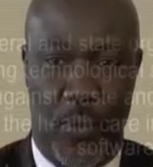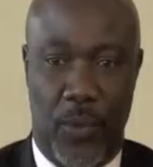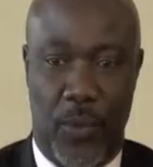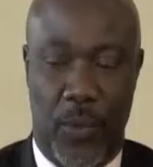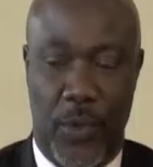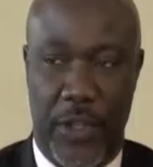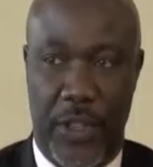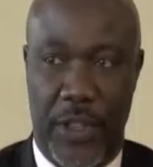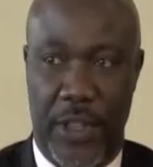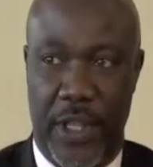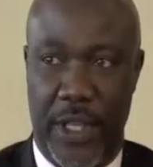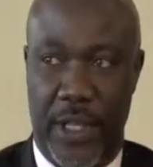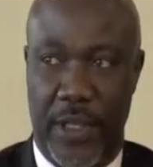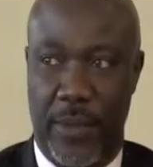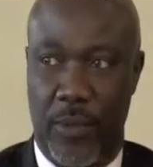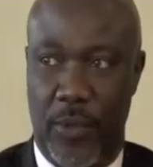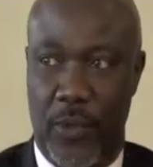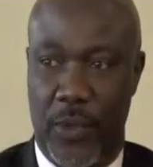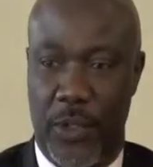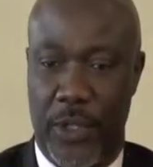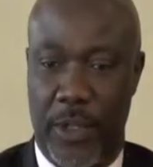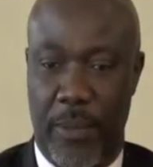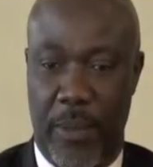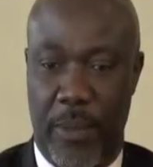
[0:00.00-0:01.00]
With
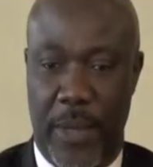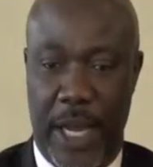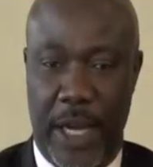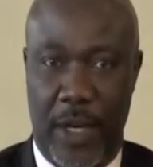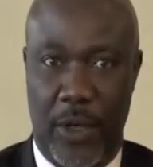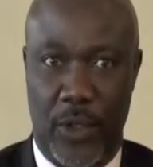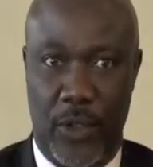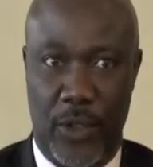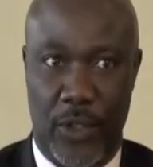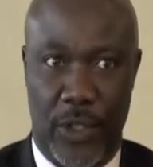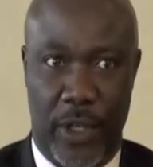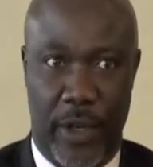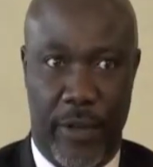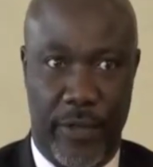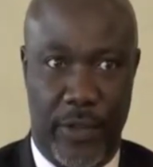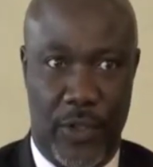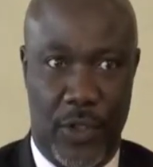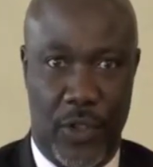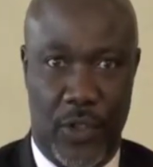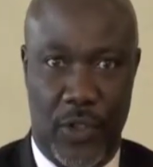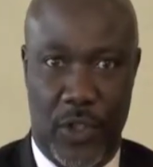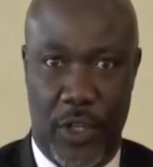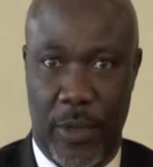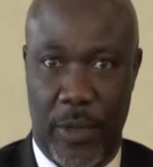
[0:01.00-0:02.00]
the Microsoft
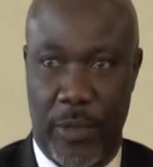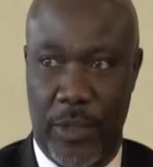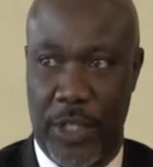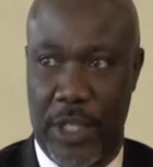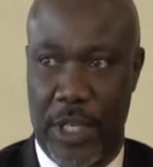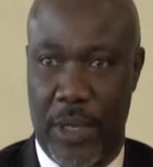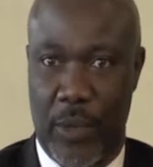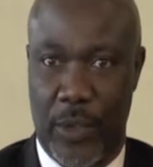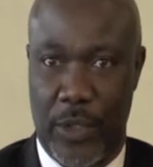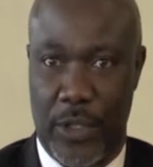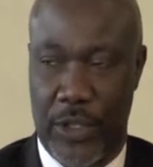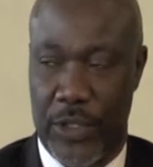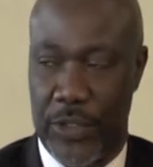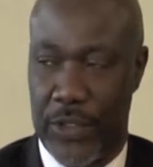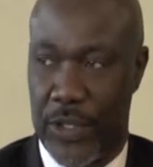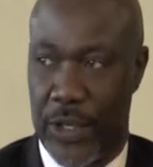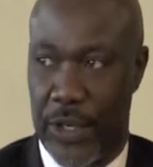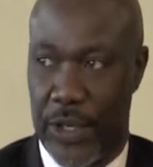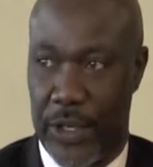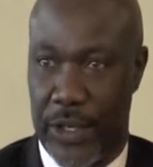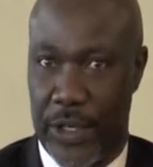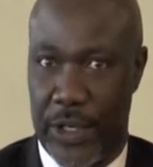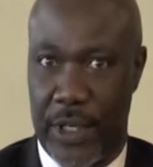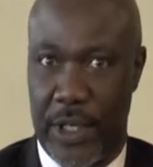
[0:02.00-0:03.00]
description that we just
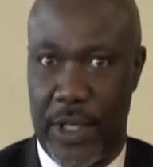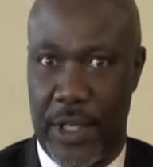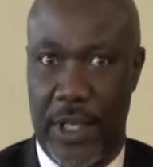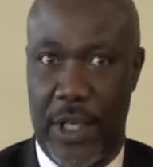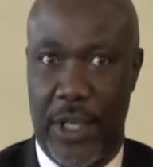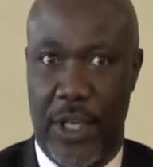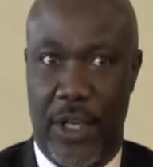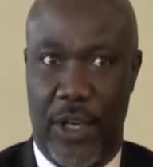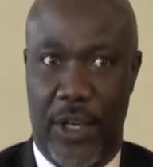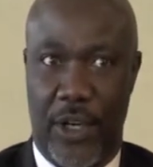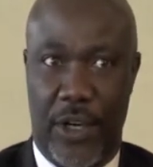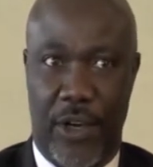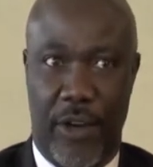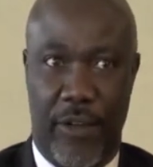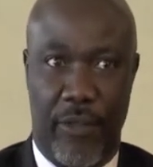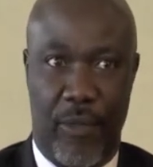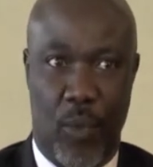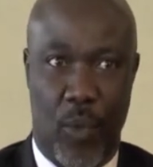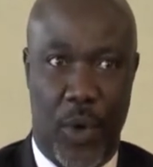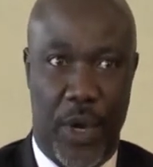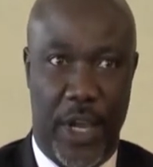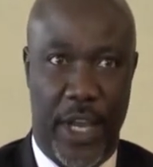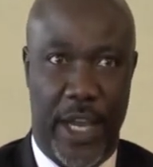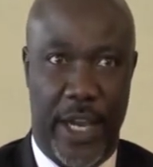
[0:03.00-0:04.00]
heard of
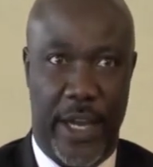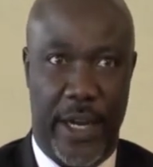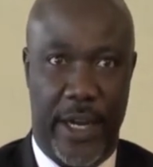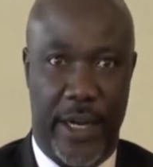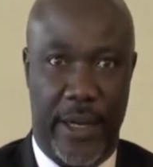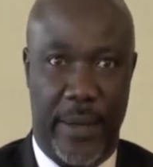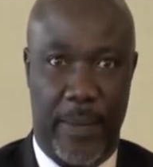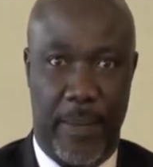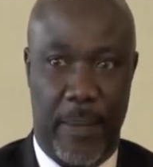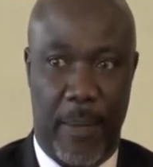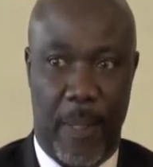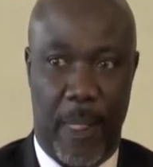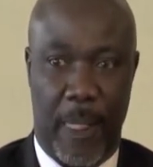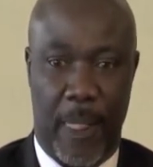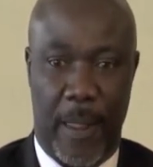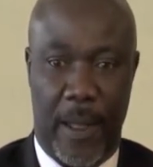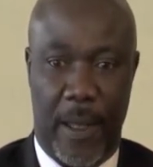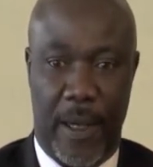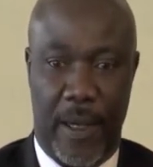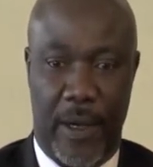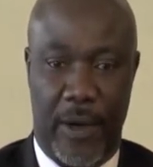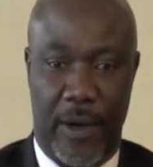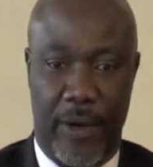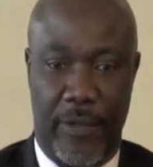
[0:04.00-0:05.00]
where
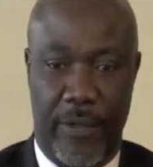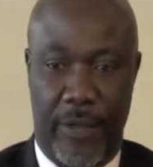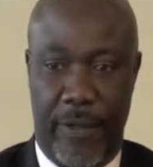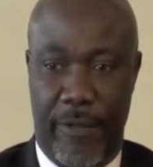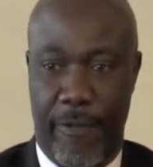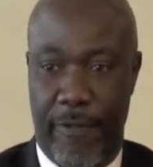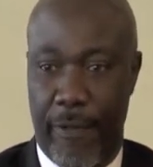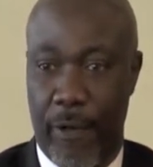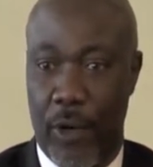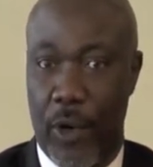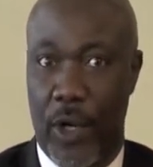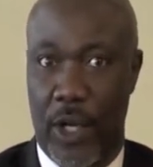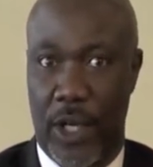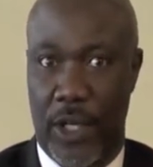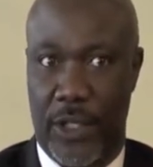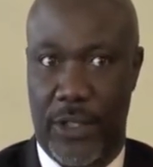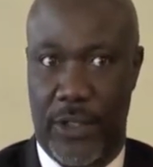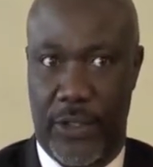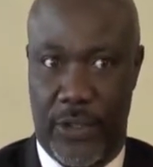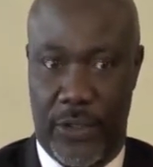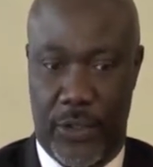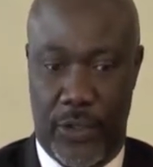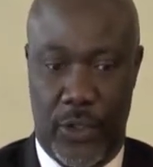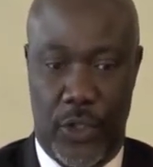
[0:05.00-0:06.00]
of the
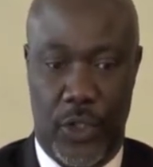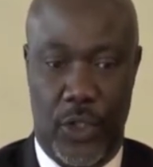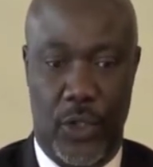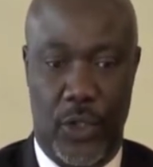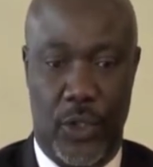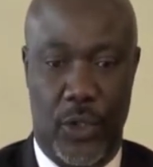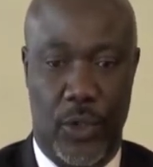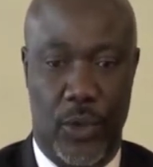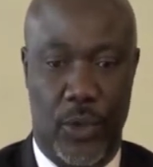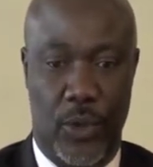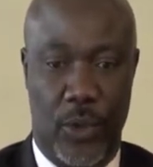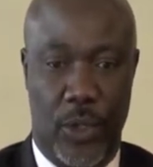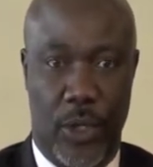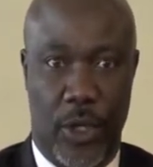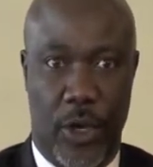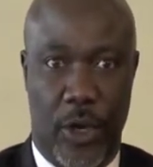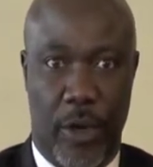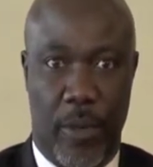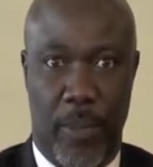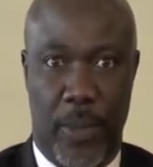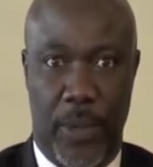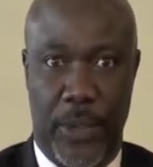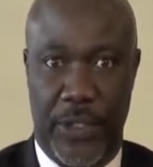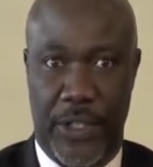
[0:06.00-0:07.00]
focus to
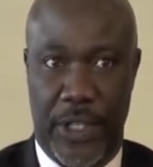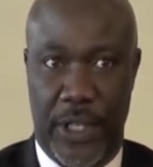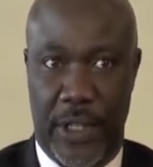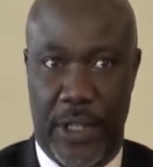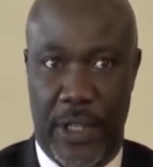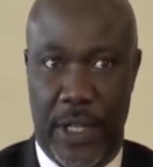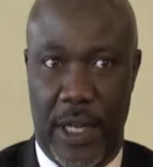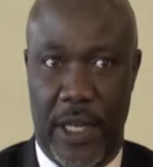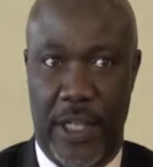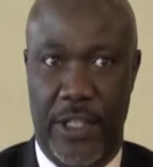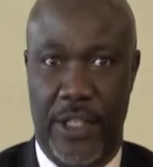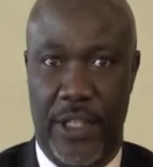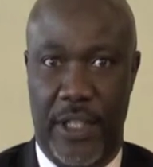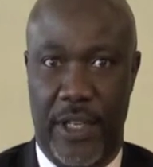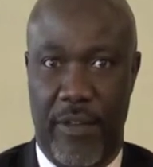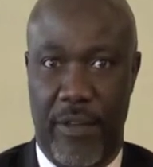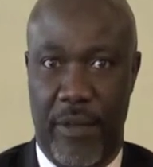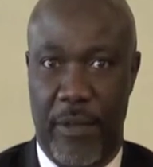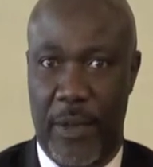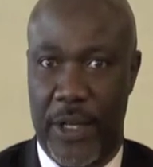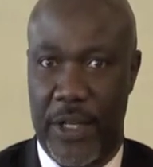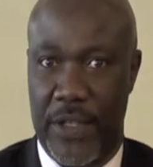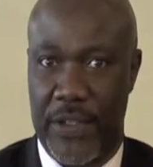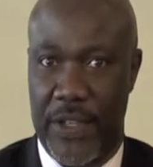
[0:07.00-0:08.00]
put technology in
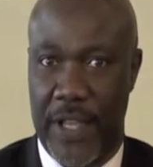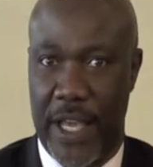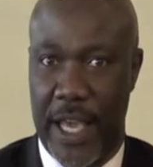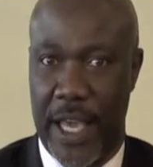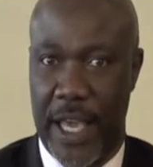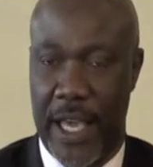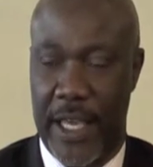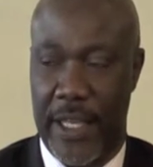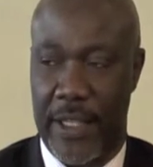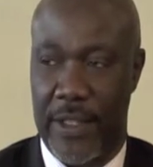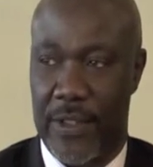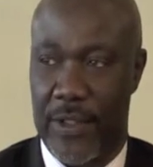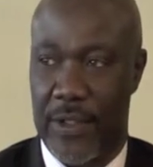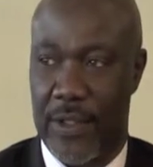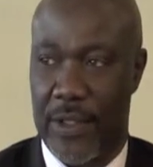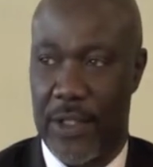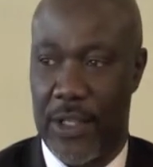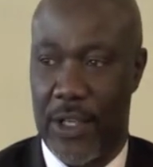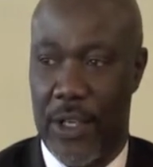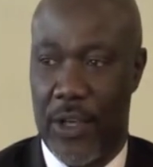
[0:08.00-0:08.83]
everybody's hands,